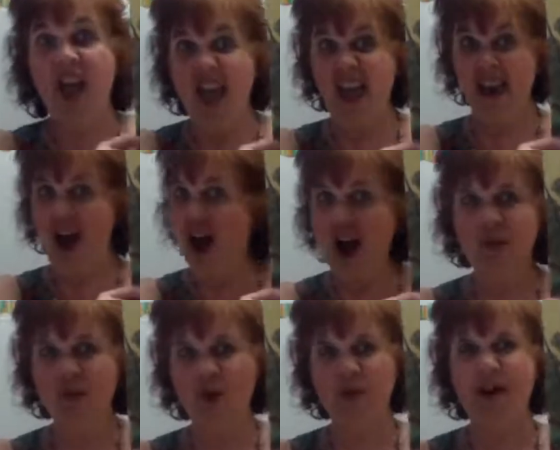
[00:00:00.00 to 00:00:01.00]
And I've
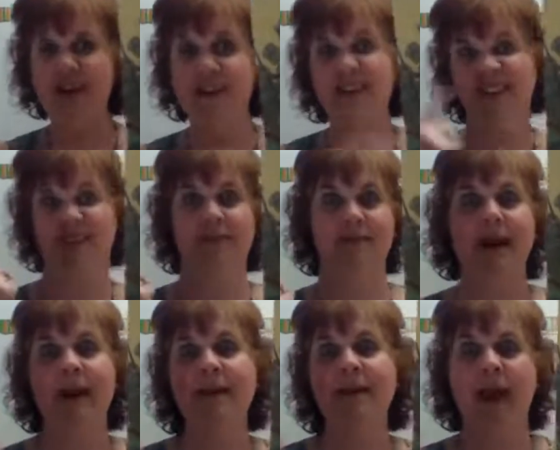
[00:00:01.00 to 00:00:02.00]
already killed a
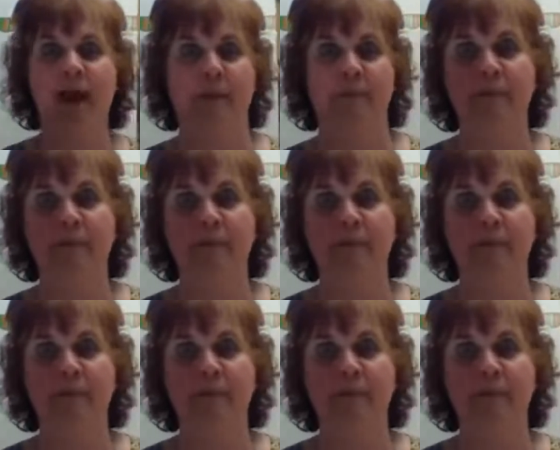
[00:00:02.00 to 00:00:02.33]
lion and a